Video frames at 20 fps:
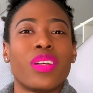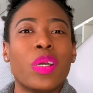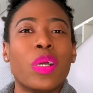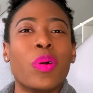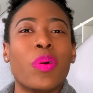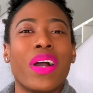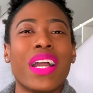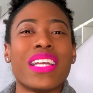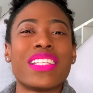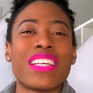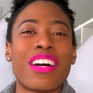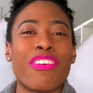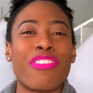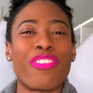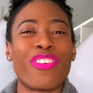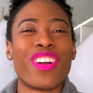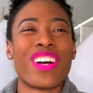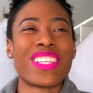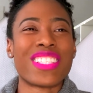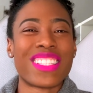Why it have
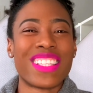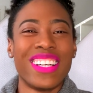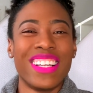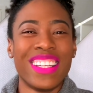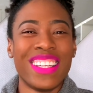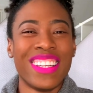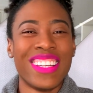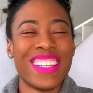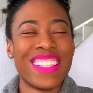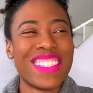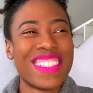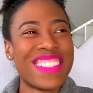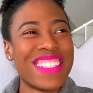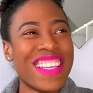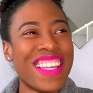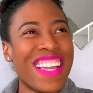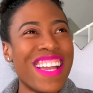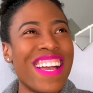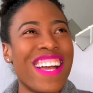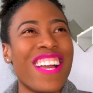rust on it?
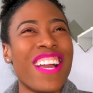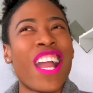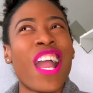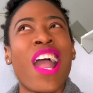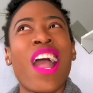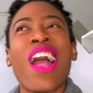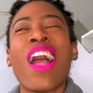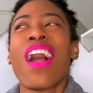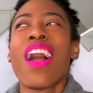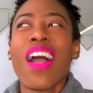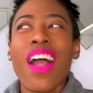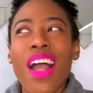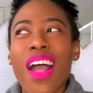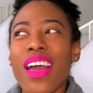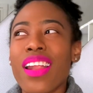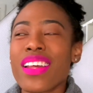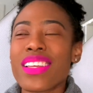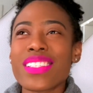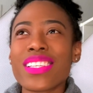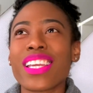
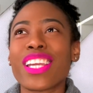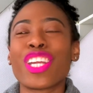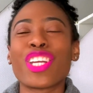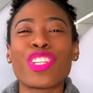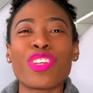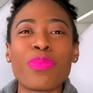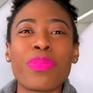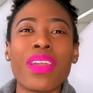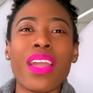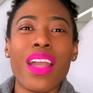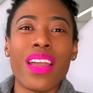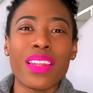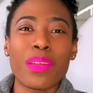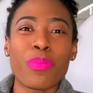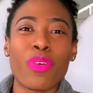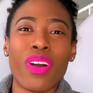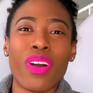And I was like, could you be any more